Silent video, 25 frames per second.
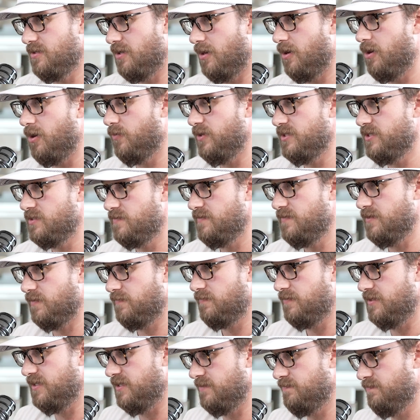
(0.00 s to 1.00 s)
Always feel
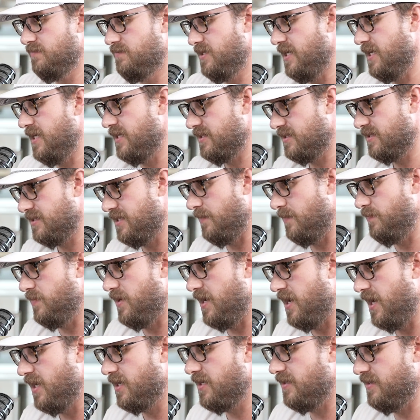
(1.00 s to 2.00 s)
free to take a step
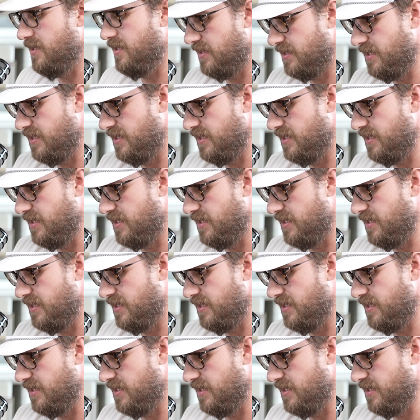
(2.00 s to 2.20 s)
back and